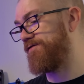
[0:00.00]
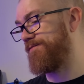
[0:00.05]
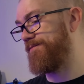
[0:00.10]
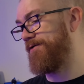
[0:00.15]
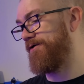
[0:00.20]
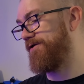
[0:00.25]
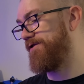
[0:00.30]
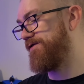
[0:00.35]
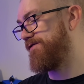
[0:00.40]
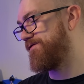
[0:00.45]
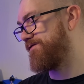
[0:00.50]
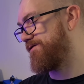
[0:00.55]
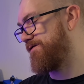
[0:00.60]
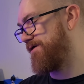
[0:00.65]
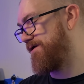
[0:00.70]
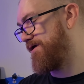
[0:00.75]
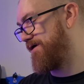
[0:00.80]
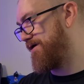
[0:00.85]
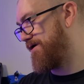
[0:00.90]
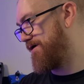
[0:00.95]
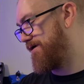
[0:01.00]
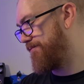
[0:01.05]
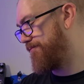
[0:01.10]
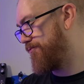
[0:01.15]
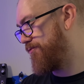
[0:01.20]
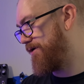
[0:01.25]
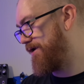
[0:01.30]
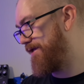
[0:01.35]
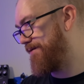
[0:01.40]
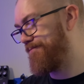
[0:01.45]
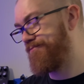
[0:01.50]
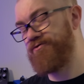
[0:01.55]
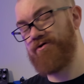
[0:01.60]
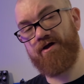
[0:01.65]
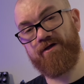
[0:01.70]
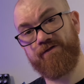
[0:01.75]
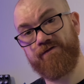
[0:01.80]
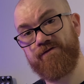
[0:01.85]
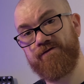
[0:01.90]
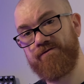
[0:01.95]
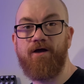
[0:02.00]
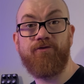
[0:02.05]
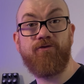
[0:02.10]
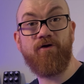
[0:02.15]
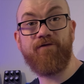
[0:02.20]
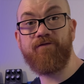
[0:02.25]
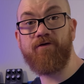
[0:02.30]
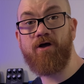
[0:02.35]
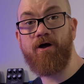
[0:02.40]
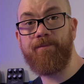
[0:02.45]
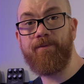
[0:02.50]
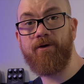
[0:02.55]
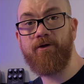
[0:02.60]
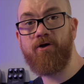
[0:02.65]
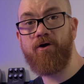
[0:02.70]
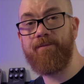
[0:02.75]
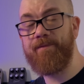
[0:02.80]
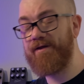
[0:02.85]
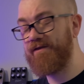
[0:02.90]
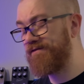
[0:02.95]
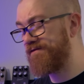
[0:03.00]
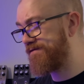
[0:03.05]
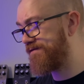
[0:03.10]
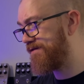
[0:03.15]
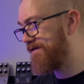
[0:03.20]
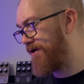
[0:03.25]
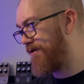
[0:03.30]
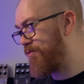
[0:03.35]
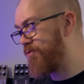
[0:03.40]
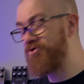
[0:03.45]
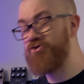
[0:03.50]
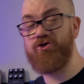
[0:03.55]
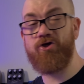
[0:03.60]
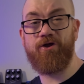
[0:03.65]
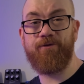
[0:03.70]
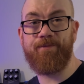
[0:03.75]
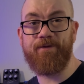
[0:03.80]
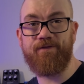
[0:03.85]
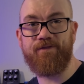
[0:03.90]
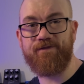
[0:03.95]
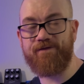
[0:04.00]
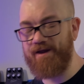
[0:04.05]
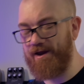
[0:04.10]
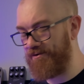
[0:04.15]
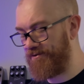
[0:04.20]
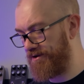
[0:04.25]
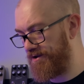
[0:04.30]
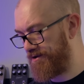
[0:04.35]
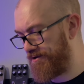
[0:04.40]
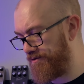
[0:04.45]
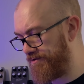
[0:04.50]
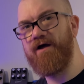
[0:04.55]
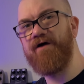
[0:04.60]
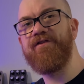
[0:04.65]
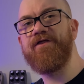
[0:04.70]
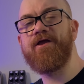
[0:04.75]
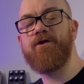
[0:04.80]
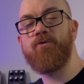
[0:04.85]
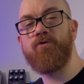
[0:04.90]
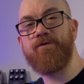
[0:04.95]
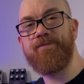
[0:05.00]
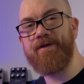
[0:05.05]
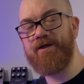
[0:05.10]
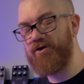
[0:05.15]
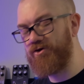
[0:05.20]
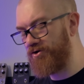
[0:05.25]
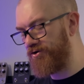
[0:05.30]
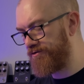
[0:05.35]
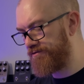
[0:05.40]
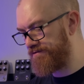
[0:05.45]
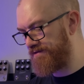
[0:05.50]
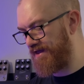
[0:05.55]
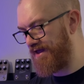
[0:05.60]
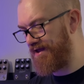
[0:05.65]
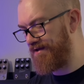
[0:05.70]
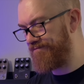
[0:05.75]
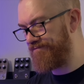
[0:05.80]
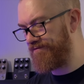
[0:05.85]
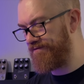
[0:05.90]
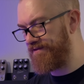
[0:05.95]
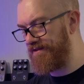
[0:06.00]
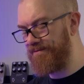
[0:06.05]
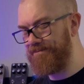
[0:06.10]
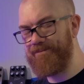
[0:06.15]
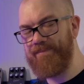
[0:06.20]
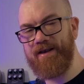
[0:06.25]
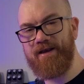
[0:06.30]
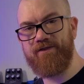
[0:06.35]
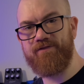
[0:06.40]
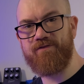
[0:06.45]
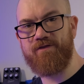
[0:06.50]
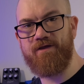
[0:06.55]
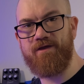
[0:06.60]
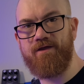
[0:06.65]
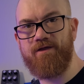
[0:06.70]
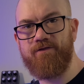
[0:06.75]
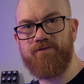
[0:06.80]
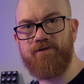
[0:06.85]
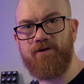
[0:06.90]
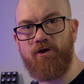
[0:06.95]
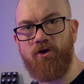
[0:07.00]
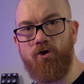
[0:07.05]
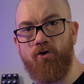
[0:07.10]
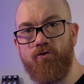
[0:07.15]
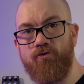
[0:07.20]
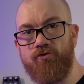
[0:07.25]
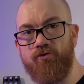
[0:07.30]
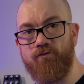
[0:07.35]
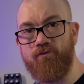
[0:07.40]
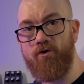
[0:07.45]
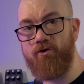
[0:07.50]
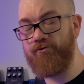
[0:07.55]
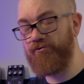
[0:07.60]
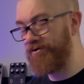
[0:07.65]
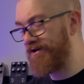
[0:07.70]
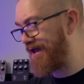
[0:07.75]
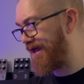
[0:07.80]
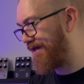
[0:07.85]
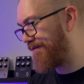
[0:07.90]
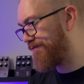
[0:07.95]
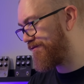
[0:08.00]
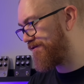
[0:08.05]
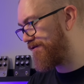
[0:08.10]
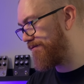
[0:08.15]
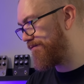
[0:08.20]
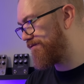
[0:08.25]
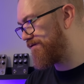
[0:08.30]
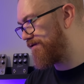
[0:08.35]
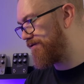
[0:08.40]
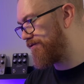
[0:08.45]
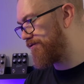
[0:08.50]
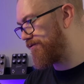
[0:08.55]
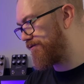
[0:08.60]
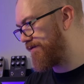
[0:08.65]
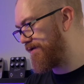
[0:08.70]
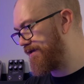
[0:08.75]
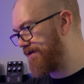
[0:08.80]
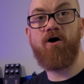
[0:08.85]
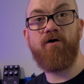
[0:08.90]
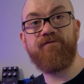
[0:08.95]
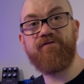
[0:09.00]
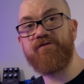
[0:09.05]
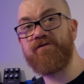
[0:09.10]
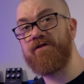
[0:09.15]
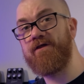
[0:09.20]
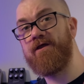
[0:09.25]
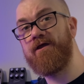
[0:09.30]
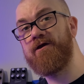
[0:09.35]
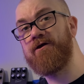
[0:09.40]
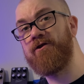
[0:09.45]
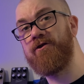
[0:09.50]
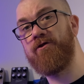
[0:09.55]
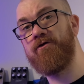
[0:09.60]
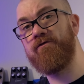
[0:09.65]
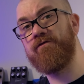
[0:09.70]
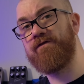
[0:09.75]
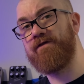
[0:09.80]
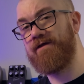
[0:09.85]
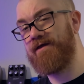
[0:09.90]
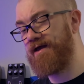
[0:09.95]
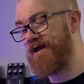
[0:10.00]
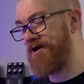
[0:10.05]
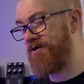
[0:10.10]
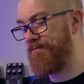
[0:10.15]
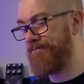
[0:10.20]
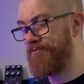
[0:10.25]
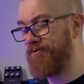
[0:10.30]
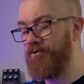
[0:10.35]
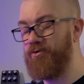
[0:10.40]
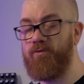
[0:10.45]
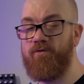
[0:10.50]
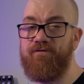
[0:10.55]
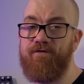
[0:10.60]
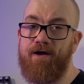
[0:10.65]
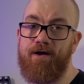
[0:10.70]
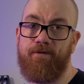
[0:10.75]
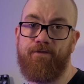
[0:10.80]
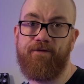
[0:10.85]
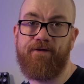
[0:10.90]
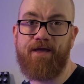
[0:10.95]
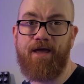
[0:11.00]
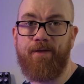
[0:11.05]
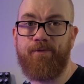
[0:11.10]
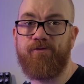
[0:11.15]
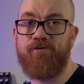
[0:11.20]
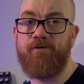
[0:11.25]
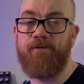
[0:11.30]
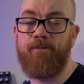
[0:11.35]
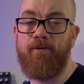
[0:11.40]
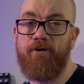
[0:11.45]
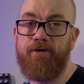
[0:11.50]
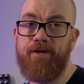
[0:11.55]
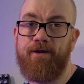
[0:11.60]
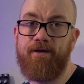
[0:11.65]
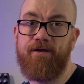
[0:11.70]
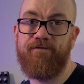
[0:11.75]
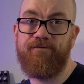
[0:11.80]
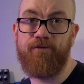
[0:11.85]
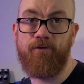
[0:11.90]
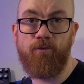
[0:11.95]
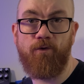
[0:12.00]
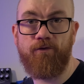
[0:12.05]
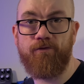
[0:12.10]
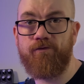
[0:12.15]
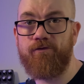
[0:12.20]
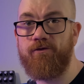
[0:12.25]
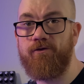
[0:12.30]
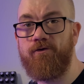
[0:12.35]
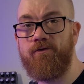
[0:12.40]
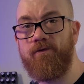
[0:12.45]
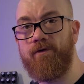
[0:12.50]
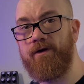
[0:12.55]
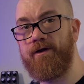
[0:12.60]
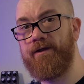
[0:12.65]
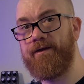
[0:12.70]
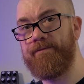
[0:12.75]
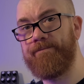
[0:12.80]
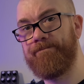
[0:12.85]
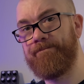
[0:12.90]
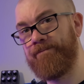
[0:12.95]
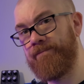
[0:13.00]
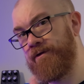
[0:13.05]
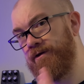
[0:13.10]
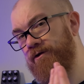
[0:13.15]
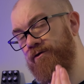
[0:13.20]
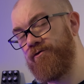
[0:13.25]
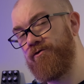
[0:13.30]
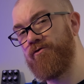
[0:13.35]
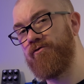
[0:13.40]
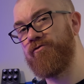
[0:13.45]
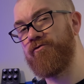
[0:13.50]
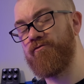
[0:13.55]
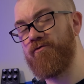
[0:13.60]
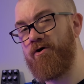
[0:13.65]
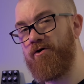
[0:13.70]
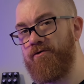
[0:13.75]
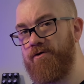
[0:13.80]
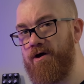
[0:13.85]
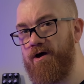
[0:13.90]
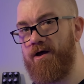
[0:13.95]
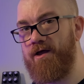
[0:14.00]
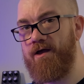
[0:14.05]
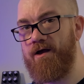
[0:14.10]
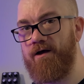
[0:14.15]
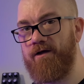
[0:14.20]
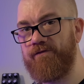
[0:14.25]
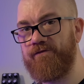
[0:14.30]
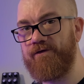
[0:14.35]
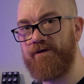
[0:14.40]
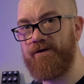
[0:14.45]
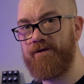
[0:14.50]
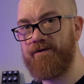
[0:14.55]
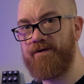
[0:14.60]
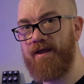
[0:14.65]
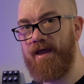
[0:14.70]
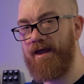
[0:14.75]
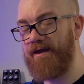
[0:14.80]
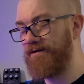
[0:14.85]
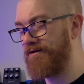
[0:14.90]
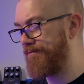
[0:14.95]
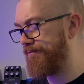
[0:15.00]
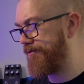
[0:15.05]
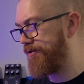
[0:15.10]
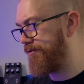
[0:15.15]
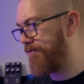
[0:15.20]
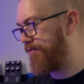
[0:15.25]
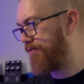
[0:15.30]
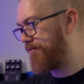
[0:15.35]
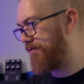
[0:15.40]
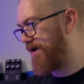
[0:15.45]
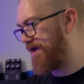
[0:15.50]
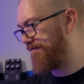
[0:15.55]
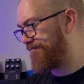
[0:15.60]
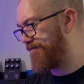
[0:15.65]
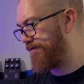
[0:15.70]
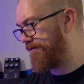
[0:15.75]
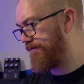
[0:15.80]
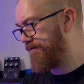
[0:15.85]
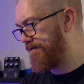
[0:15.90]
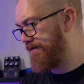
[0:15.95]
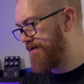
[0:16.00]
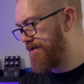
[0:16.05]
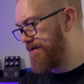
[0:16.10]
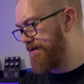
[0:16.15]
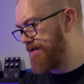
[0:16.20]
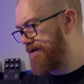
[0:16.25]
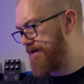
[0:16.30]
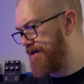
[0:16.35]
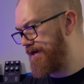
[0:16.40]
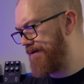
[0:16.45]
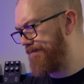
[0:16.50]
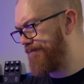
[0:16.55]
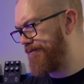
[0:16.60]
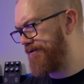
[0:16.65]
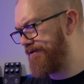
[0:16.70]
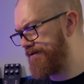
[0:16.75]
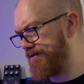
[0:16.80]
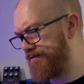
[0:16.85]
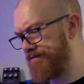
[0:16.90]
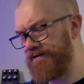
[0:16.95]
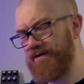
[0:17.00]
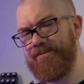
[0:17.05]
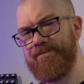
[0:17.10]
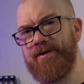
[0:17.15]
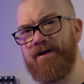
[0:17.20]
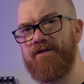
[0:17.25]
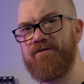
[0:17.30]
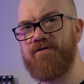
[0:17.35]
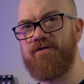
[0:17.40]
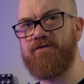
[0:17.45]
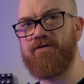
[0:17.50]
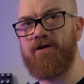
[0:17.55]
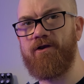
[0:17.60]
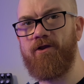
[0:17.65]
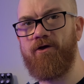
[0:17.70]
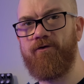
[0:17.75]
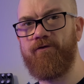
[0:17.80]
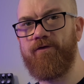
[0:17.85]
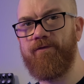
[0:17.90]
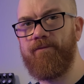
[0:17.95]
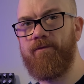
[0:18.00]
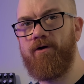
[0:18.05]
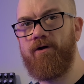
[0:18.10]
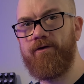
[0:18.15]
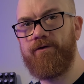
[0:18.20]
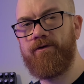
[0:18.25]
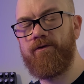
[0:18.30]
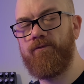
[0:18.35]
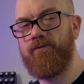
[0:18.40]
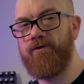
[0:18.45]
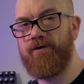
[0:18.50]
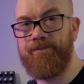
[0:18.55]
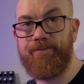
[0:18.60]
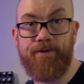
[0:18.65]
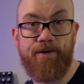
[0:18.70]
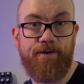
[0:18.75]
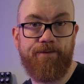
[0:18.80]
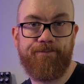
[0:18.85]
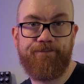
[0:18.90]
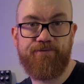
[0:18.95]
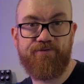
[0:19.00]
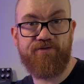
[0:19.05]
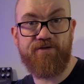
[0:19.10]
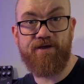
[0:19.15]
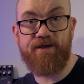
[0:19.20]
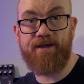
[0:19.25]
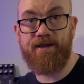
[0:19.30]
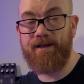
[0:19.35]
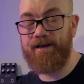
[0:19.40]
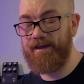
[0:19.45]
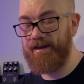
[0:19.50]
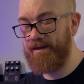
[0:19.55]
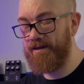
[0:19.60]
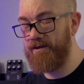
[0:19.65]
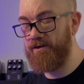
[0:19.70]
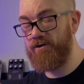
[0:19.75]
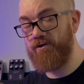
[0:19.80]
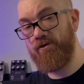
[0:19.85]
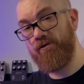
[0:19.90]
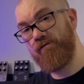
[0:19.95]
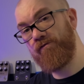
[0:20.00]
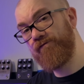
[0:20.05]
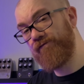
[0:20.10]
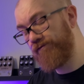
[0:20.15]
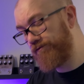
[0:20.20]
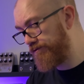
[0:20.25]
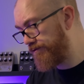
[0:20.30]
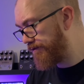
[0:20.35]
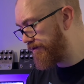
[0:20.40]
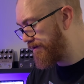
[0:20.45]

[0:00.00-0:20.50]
to be honest. Really impressed. I do have a couple of comments. I wish it had been stereo. I think it would have been good to have the ability to load your own cab sims into it. Obviously you can use the output without the cab sim on it if you want to, and you know, use your own IRs in your DAW or what have you. But the ability to load them on would have been particularly useful.